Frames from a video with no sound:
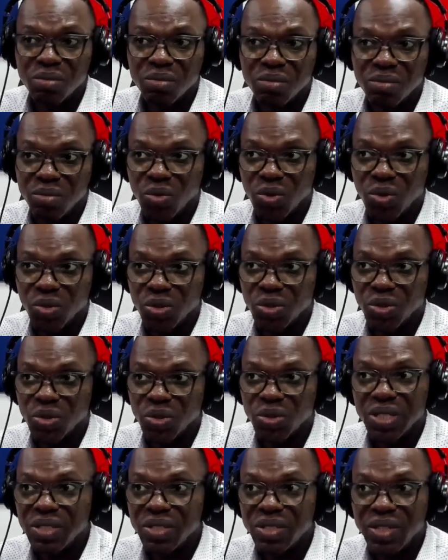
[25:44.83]
What should the
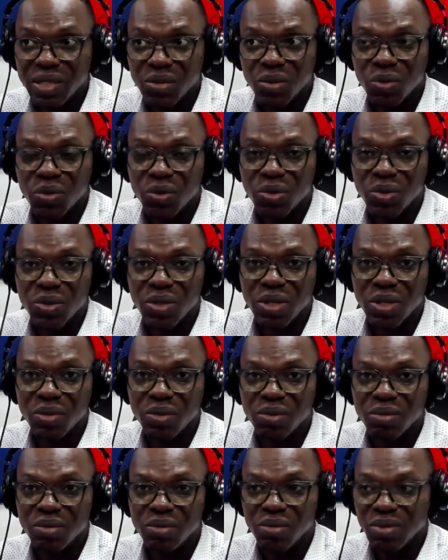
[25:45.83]
junior high school student do?
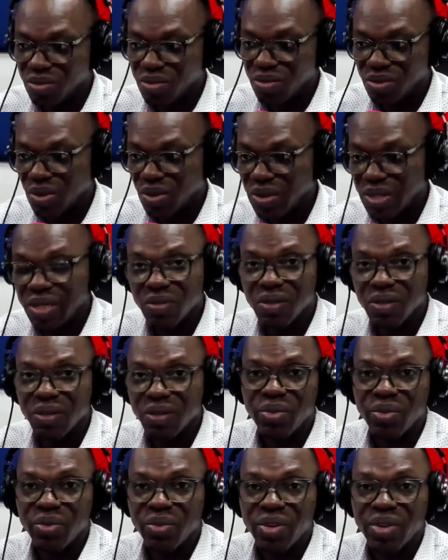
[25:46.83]
Talk less of the
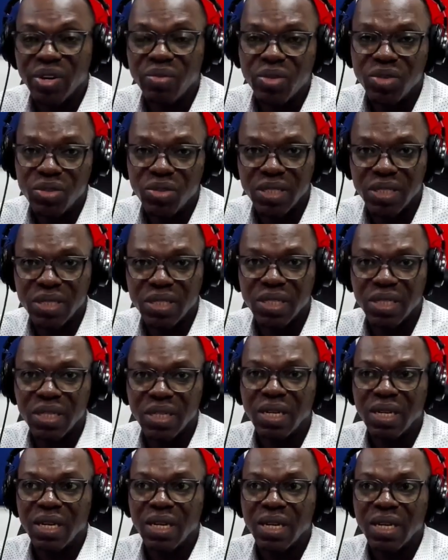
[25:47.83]
primary student.
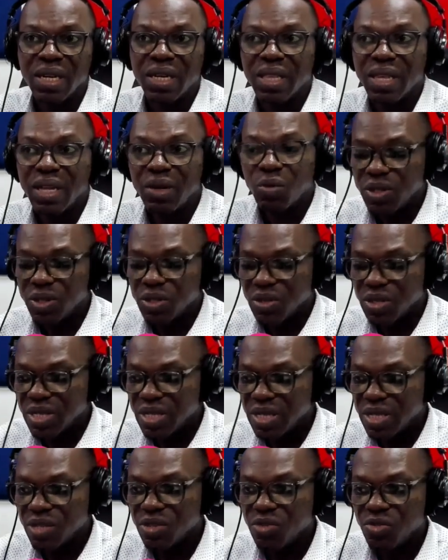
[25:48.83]
That which
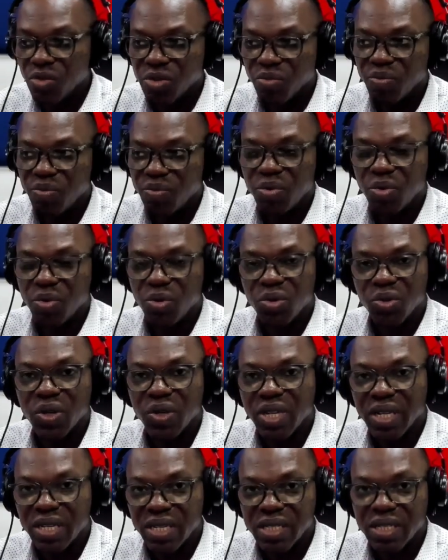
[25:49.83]
these groups of people do
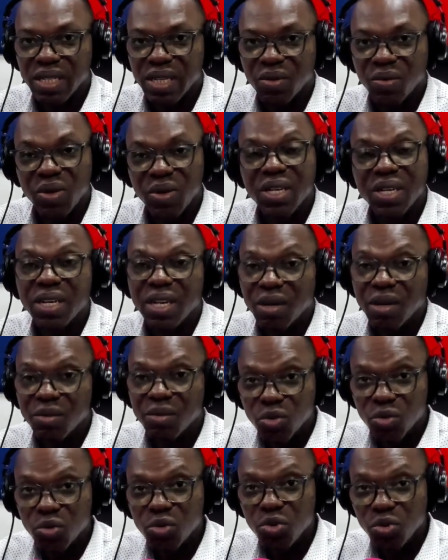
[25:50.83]
not understand. When it comes
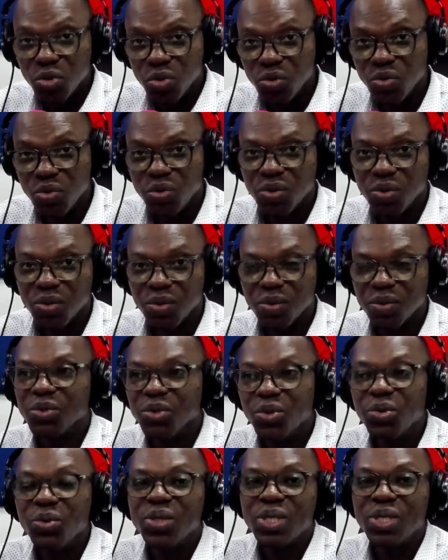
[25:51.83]
to you,
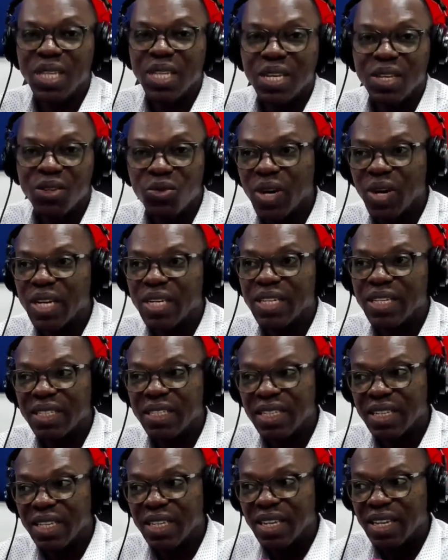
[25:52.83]
you say you are in
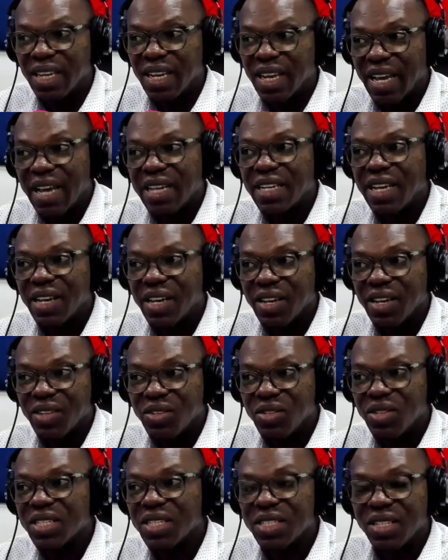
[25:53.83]
a higher
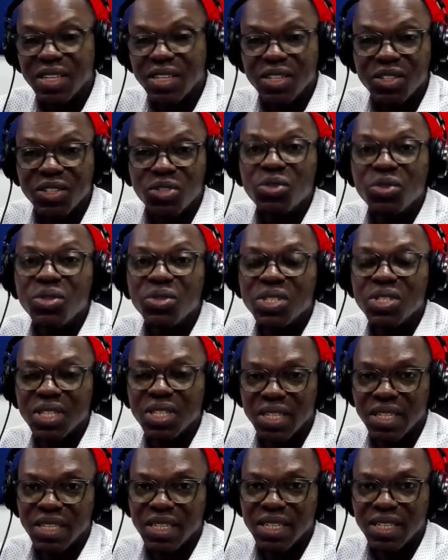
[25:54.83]
educational institution.
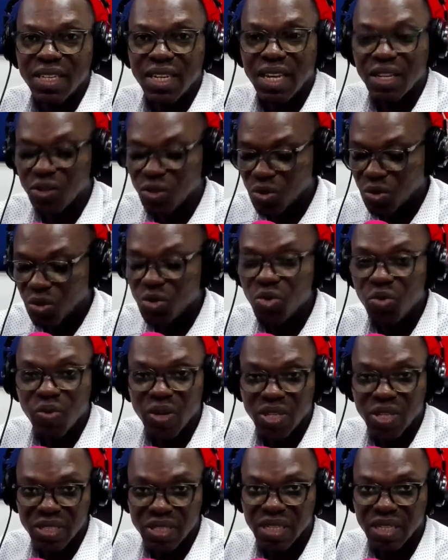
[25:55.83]
And so you
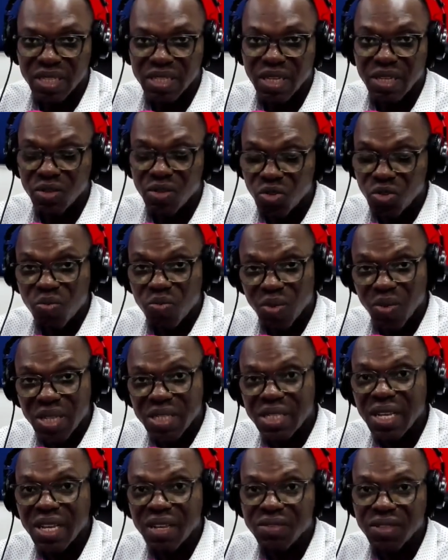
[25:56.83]
must understand. You must
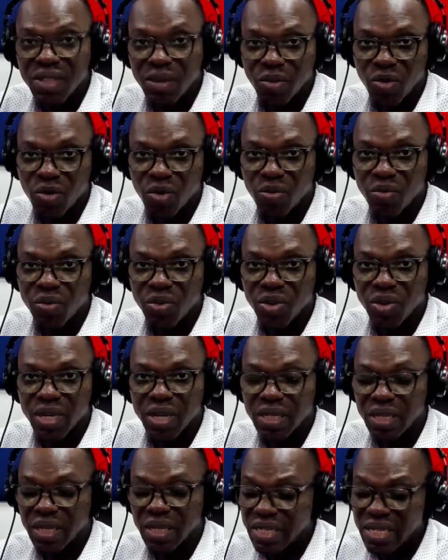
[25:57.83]
have some comprehension.
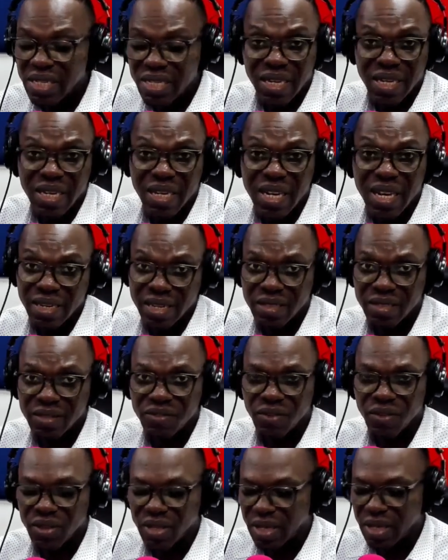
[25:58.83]
And these are guidelines
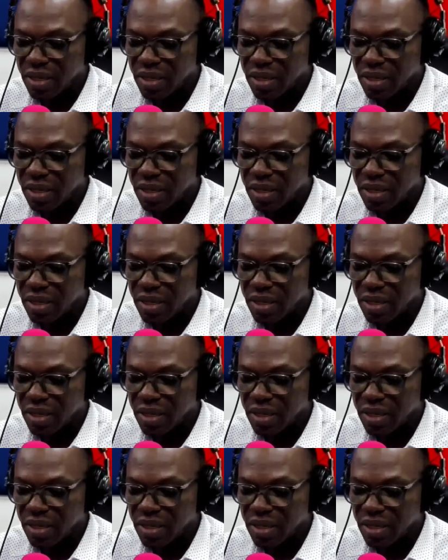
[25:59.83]
for that.